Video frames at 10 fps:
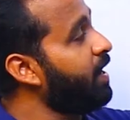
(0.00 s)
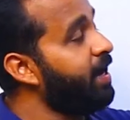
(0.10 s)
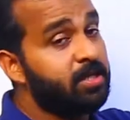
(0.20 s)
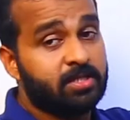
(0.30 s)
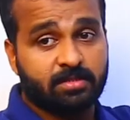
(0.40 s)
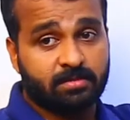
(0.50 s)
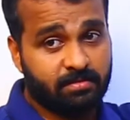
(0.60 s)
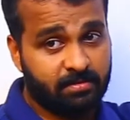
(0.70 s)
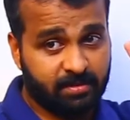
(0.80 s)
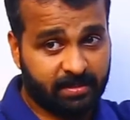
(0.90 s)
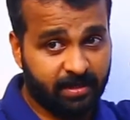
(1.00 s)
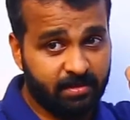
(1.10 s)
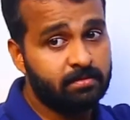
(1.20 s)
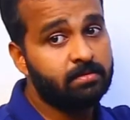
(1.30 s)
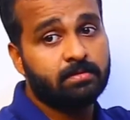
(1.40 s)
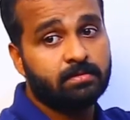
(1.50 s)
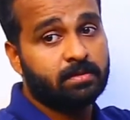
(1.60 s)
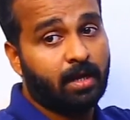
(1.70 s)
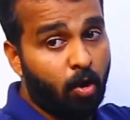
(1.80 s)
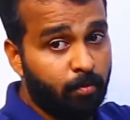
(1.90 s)
8,
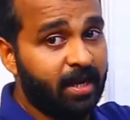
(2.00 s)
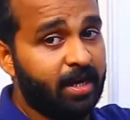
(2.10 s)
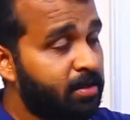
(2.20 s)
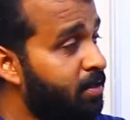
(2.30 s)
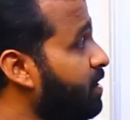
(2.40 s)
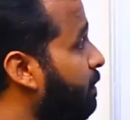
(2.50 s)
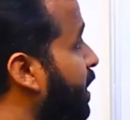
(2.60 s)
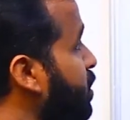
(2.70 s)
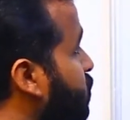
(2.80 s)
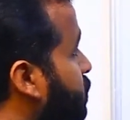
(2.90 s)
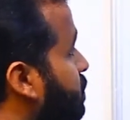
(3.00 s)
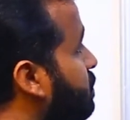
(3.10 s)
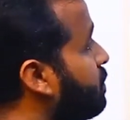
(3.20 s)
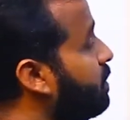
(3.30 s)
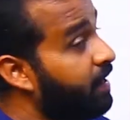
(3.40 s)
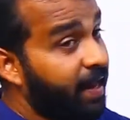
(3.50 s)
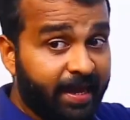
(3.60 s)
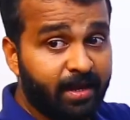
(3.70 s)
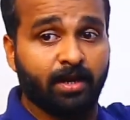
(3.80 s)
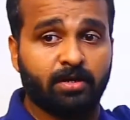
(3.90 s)
10. How many electrons remains?
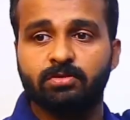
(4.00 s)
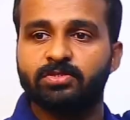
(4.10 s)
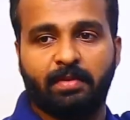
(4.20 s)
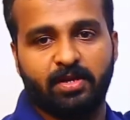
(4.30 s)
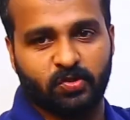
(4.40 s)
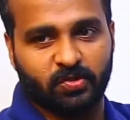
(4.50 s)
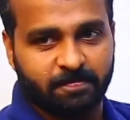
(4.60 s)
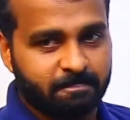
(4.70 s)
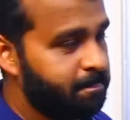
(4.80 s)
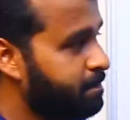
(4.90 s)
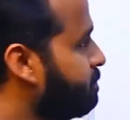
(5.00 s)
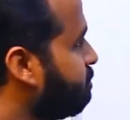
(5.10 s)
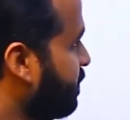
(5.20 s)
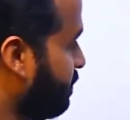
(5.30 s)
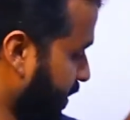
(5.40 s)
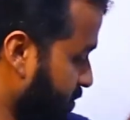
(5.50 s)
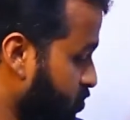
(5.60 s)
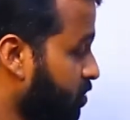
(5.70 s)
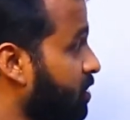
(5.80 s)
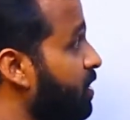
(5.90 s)
9 electrons remains.
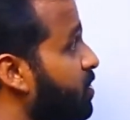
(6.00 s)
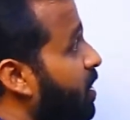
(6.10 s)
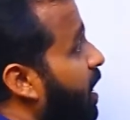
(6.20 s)
Then third shell